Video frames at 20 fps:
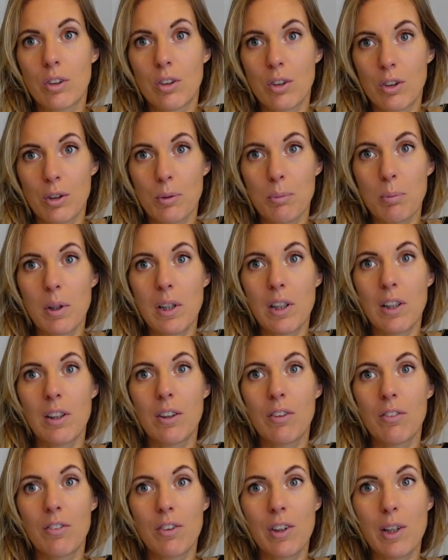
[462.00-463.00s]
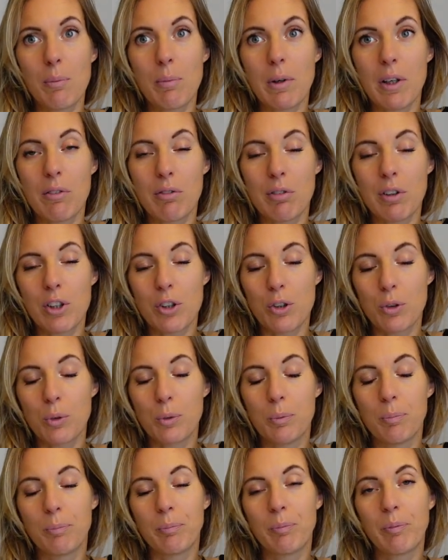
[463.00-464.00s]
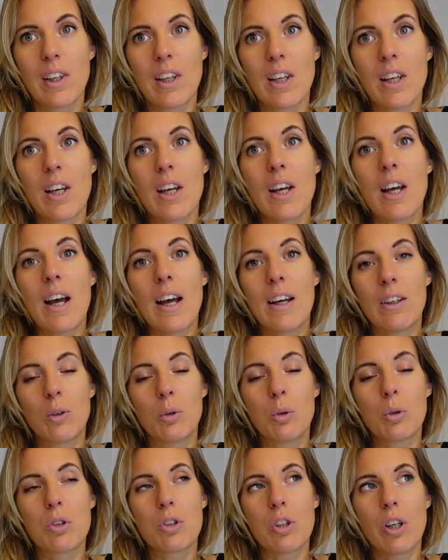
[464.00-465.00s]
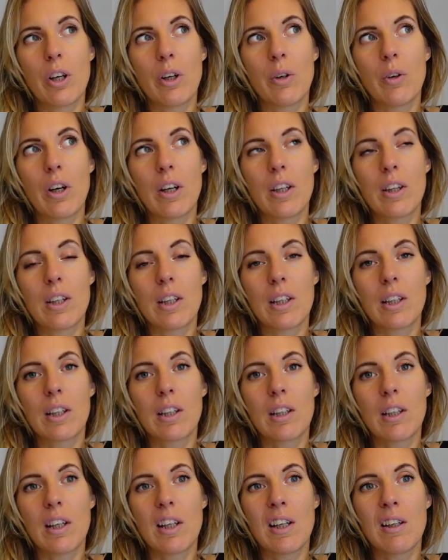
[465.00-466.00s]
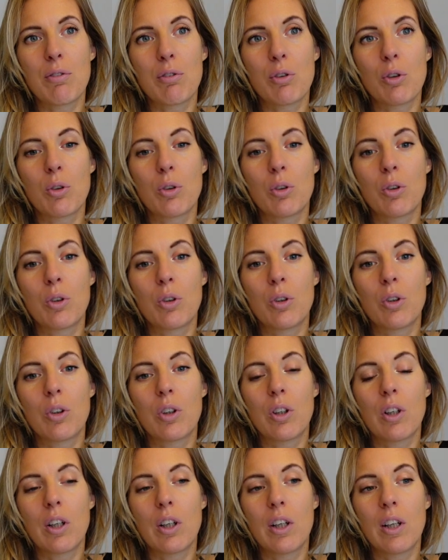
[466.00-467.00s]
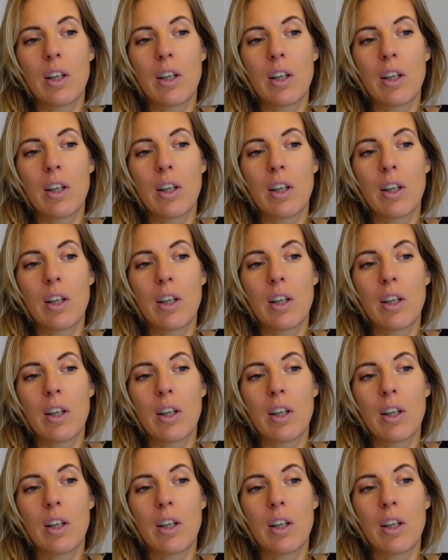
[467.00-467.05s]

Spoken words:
could be really beneficial. And also, I think if you're